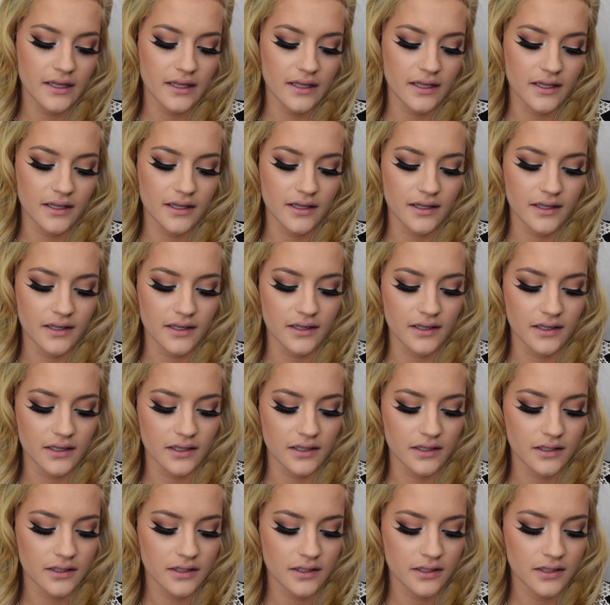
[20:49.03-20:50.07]
in
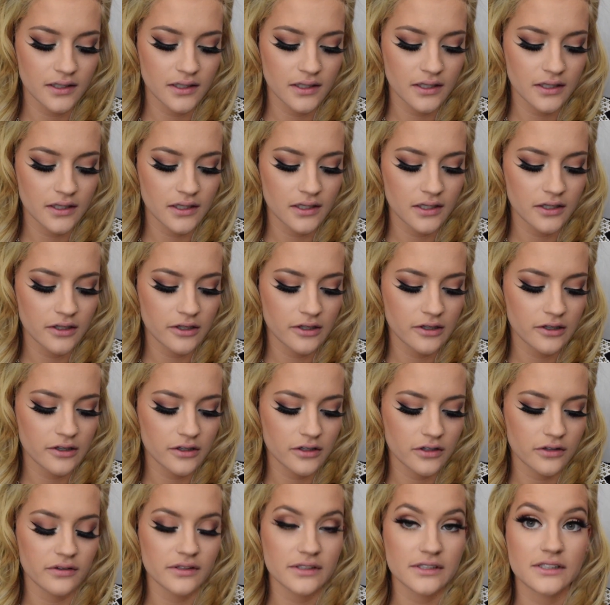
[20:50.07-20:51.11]

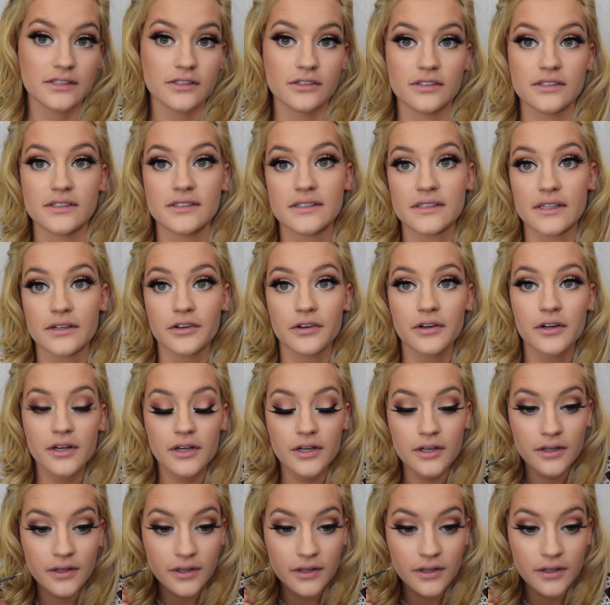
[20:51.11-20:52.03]
Crystal Silk.